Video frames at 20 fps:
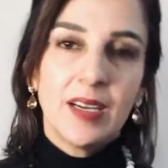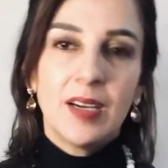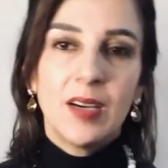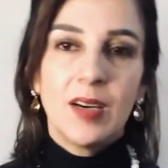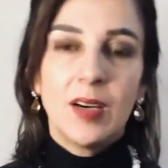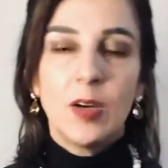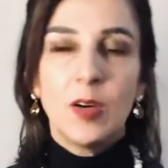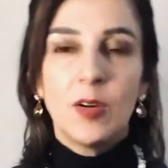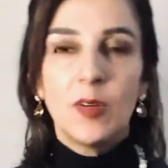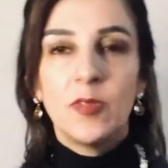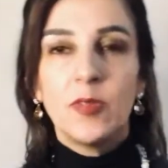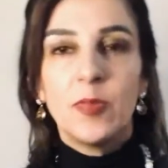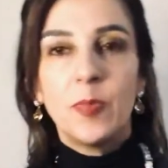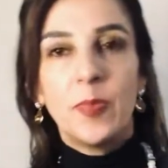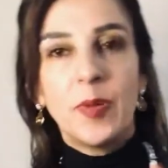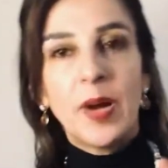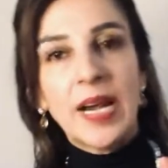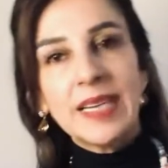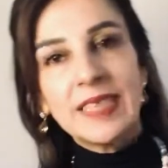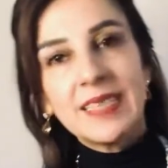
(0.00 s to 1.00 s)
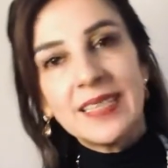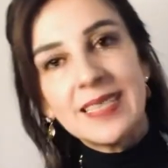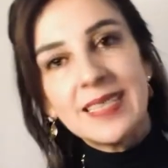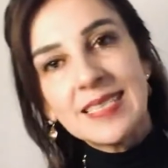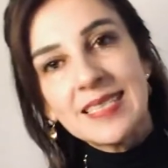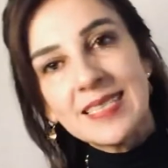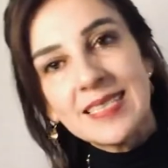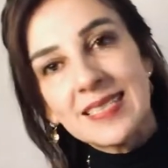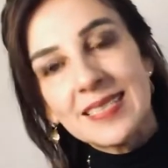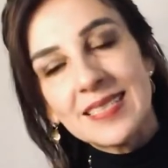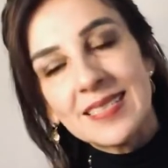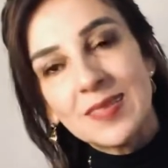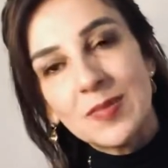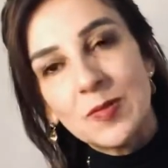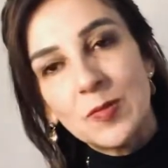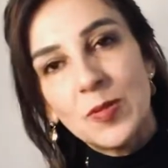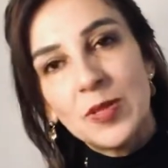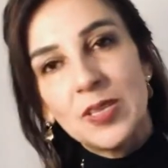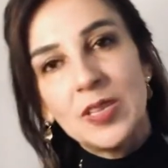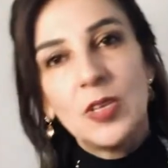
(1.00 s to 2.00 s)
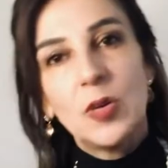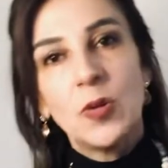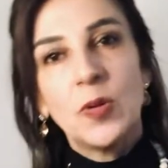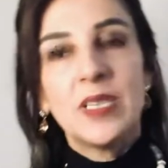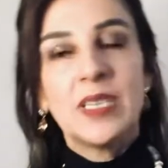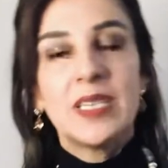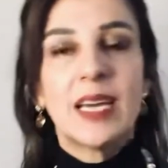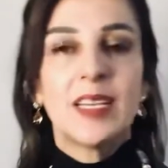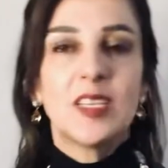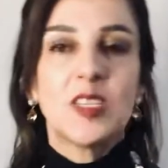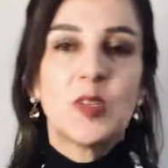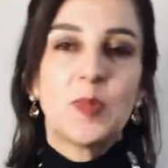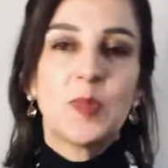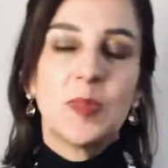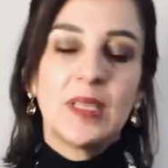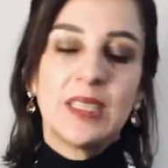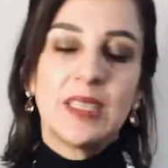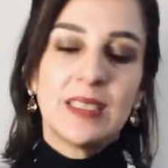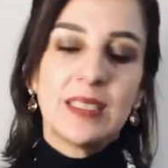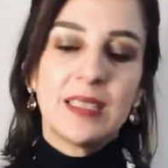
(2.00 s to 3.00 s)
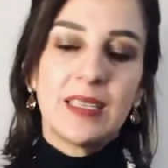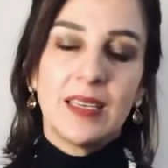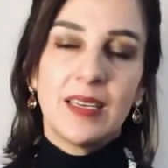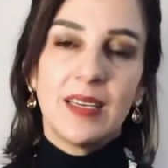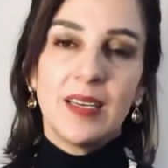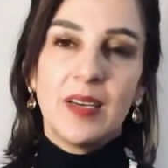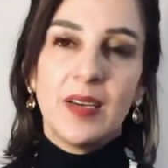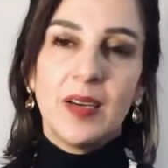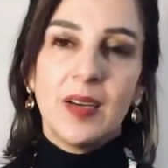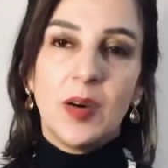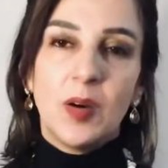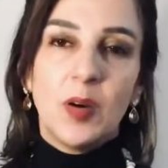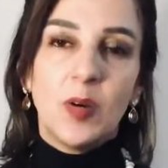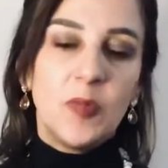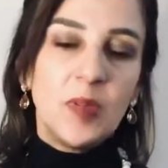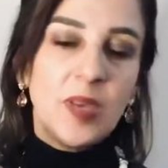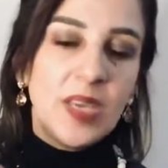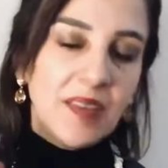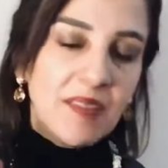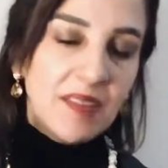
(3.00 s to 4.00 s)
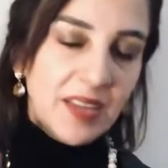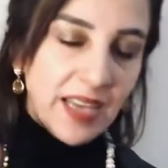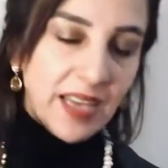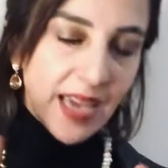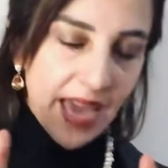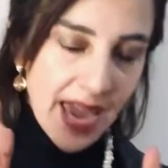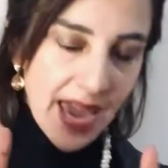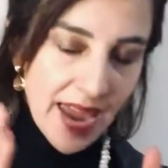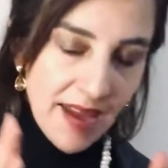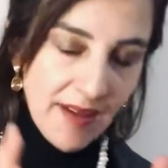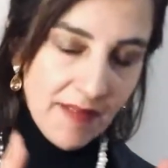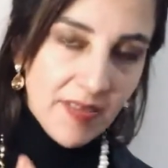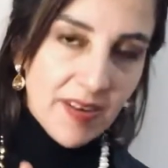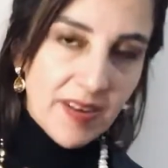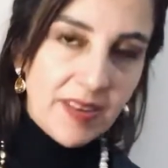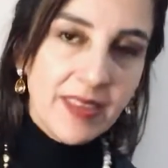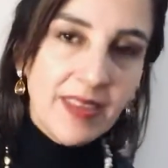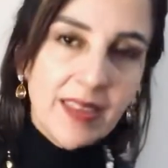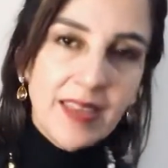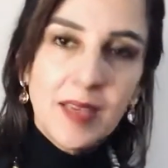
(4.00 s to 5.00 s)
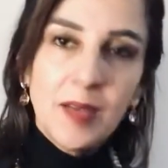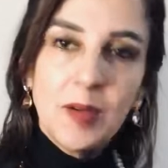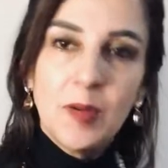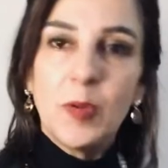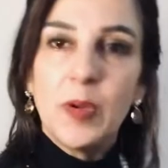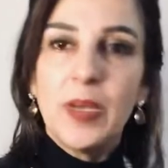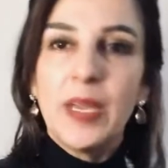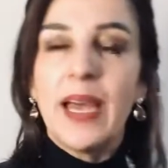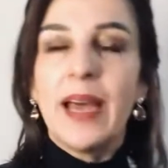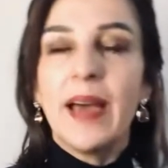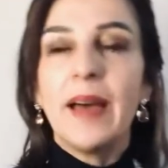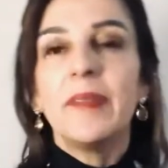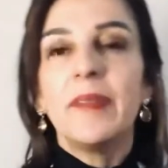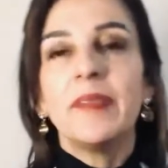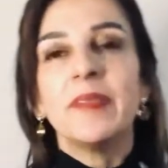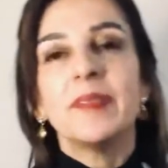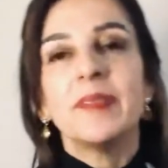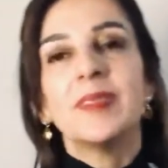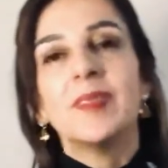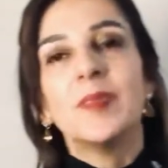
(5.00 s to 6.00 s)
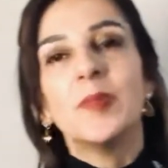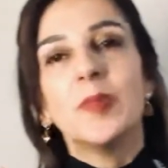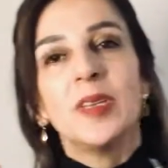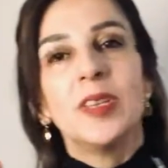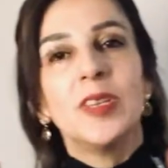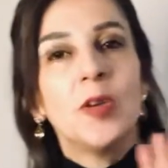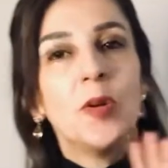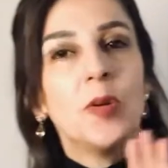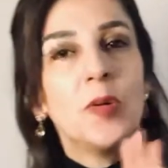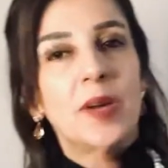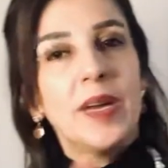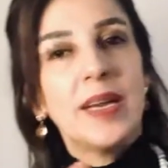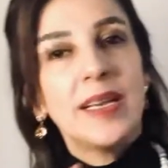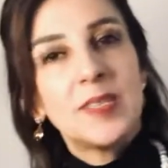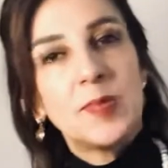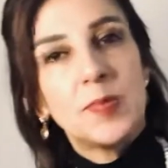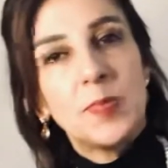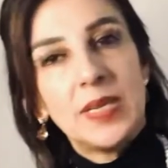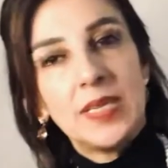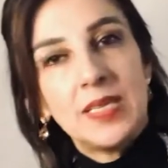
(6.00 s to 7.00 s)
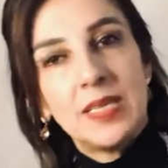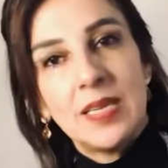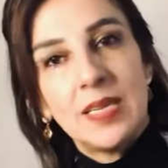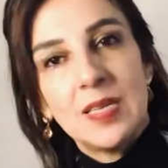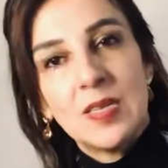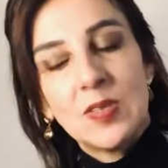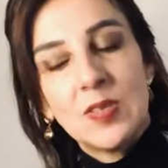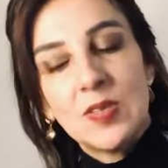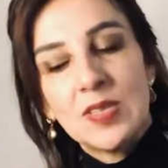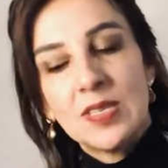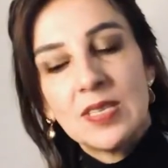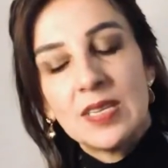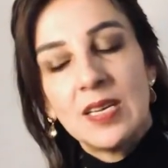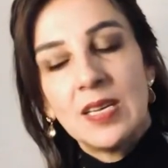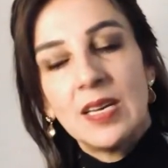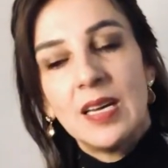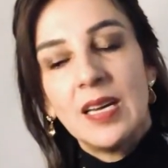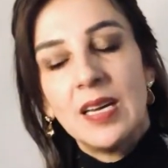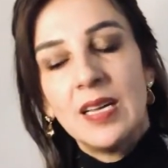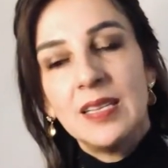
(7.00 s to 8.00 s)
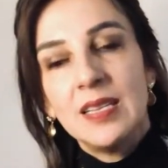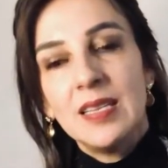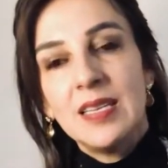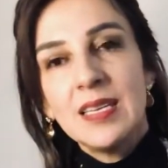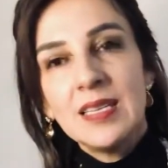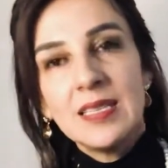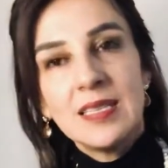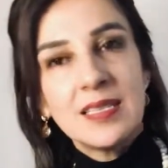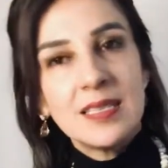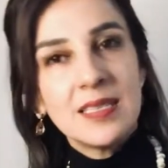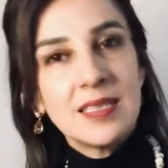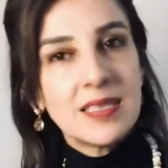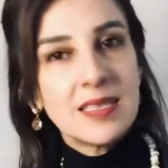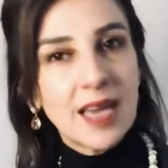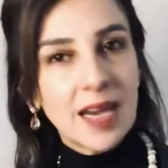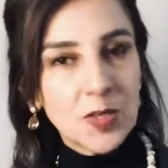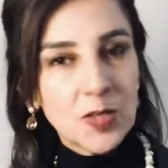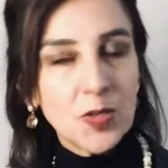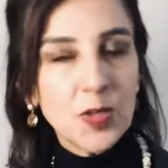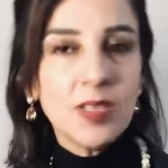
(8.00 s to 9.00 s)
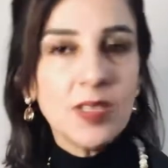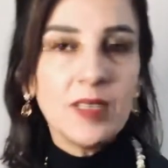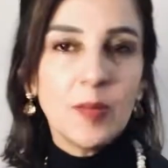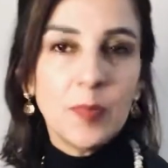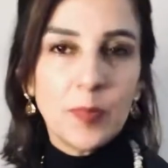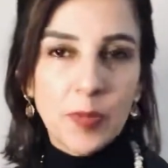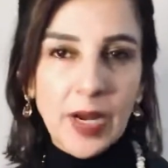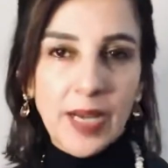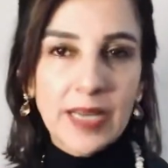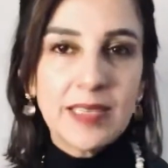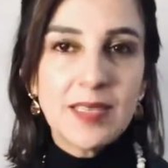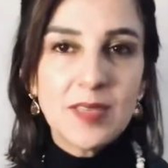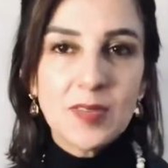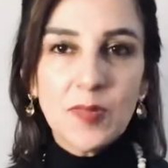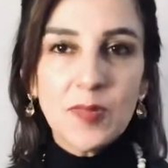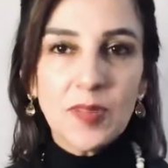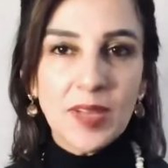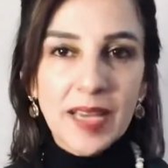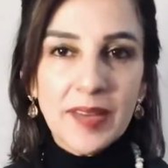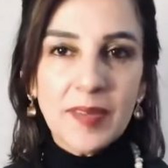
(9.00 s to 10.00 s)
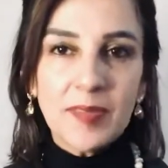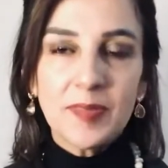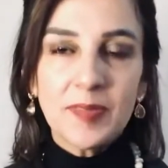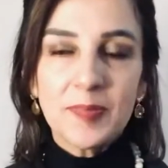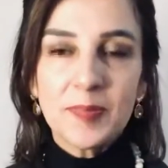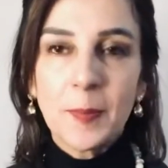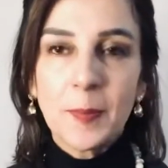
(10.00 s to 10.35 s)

of practice with no attachment, of giving everything we have with no expectations. And this is actually the practice of life.